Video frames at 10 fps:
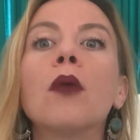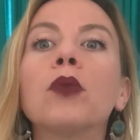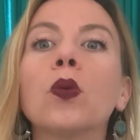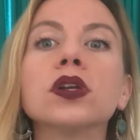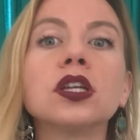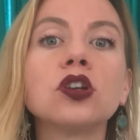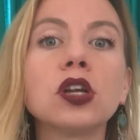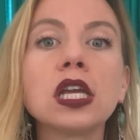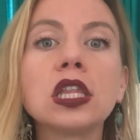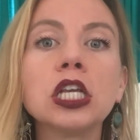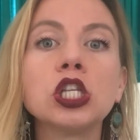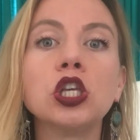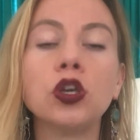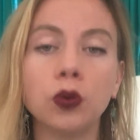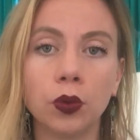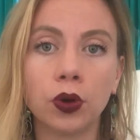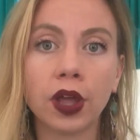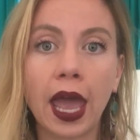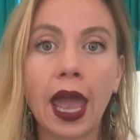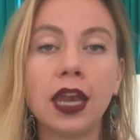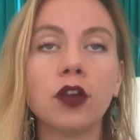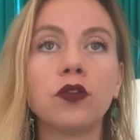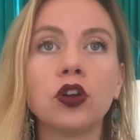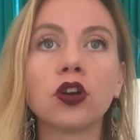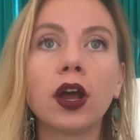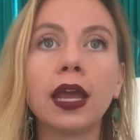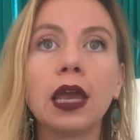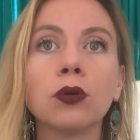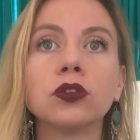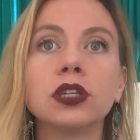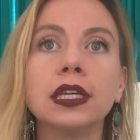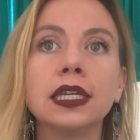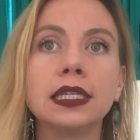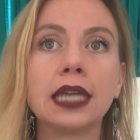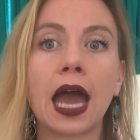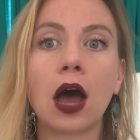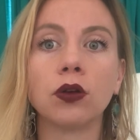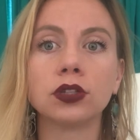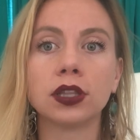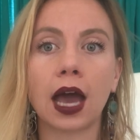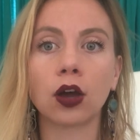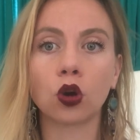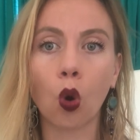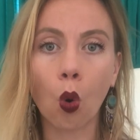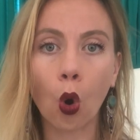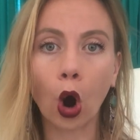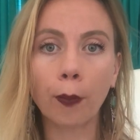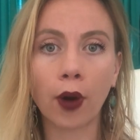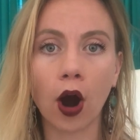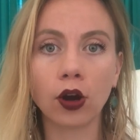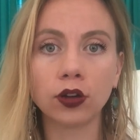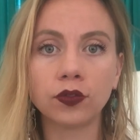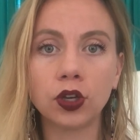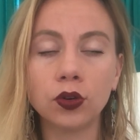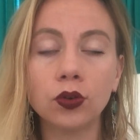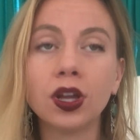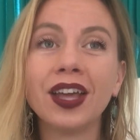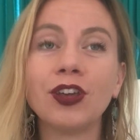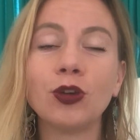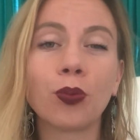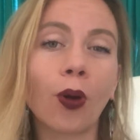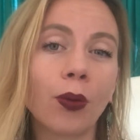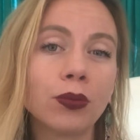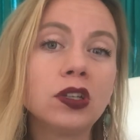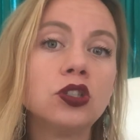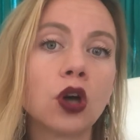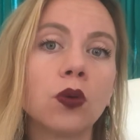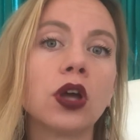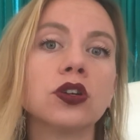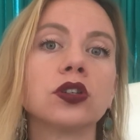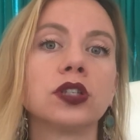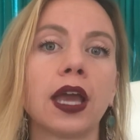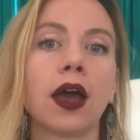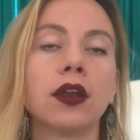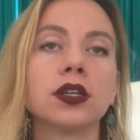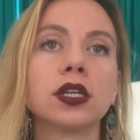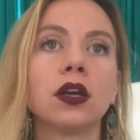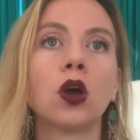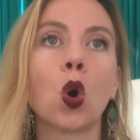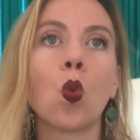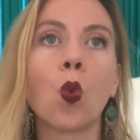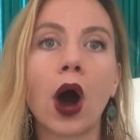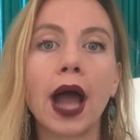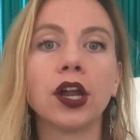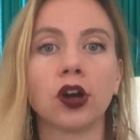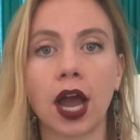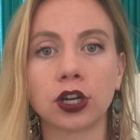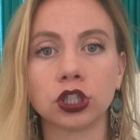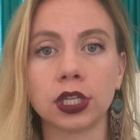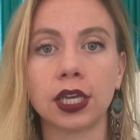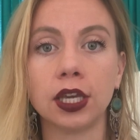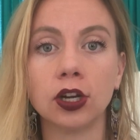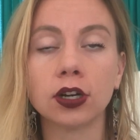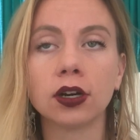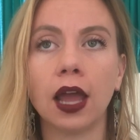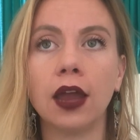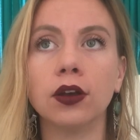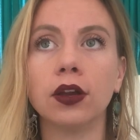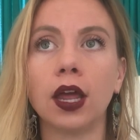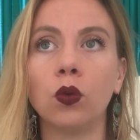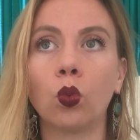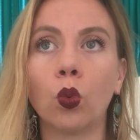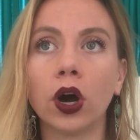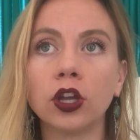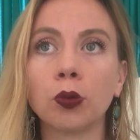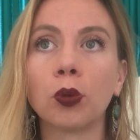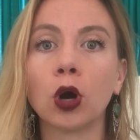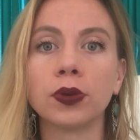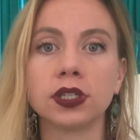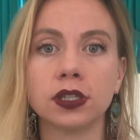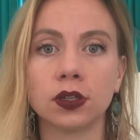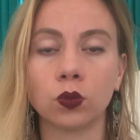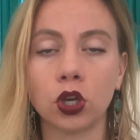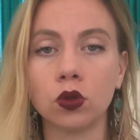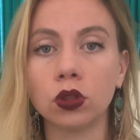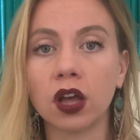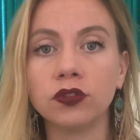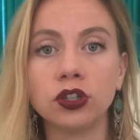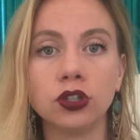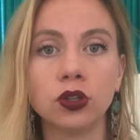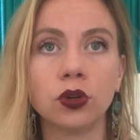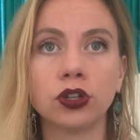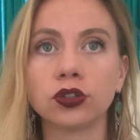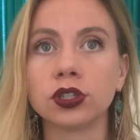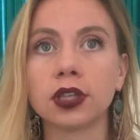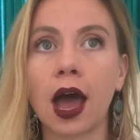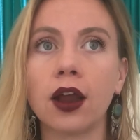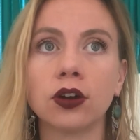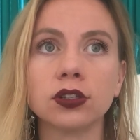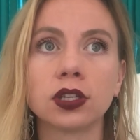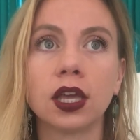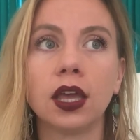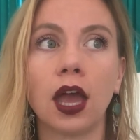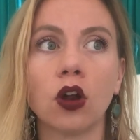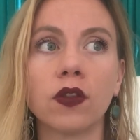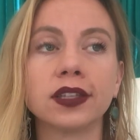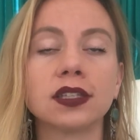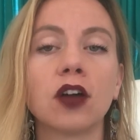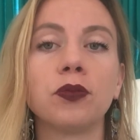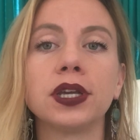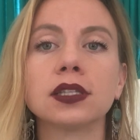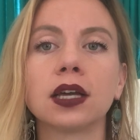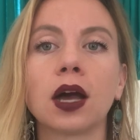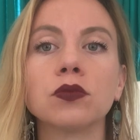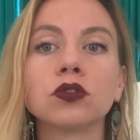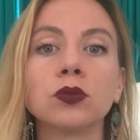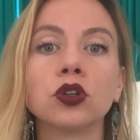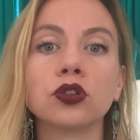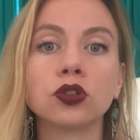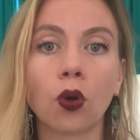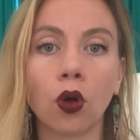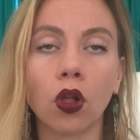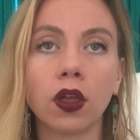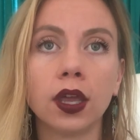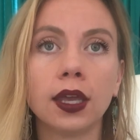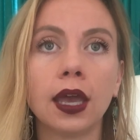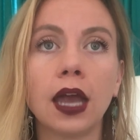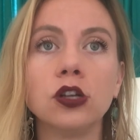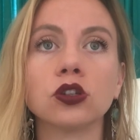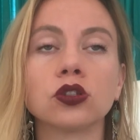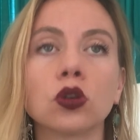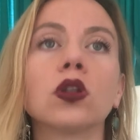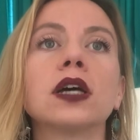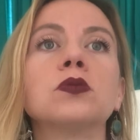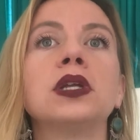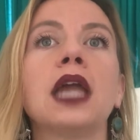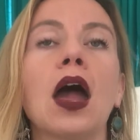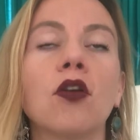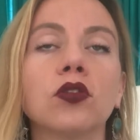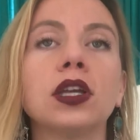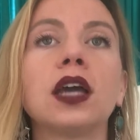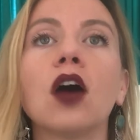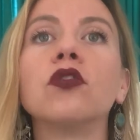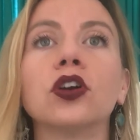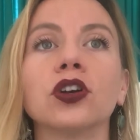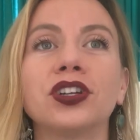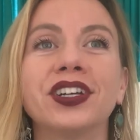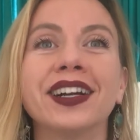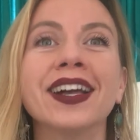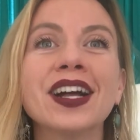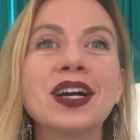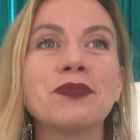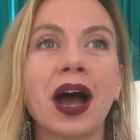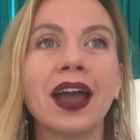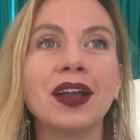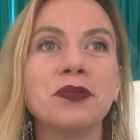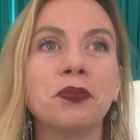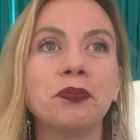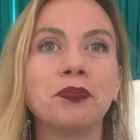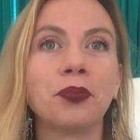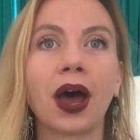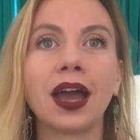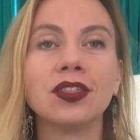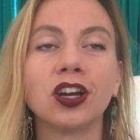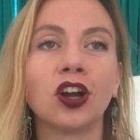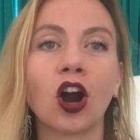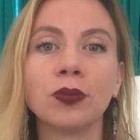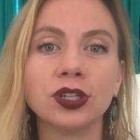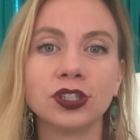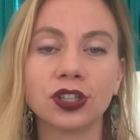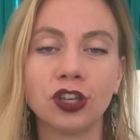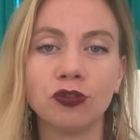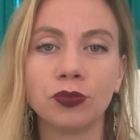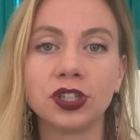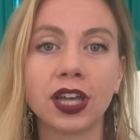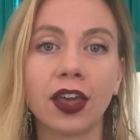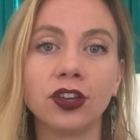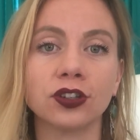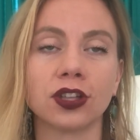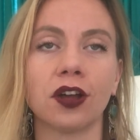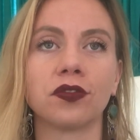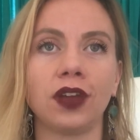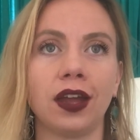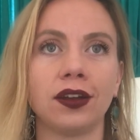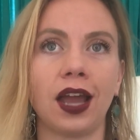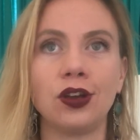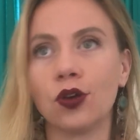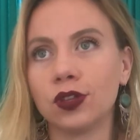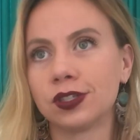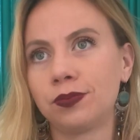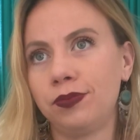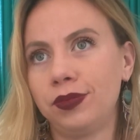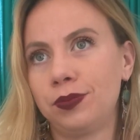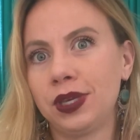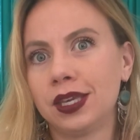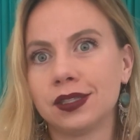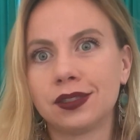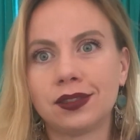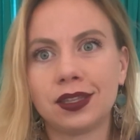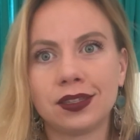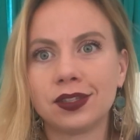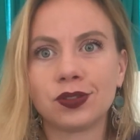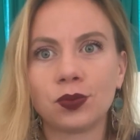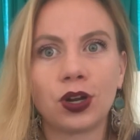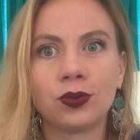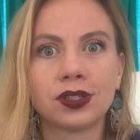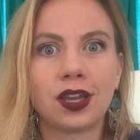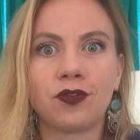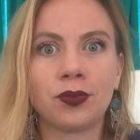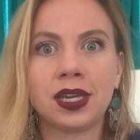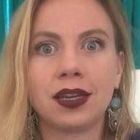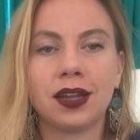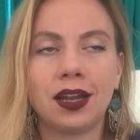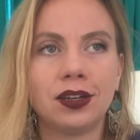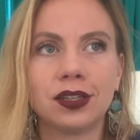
but what's underneath is you. And if you're not able to get down to that core part of you, you probably don't understand why you're actually here and what your purpose is and what you love to do and your desires and all that stuff, because that comes from your soul, and your soul has been heavily covered by the garbage that you've been telling yourself. And I know this because this is what it was like for me, and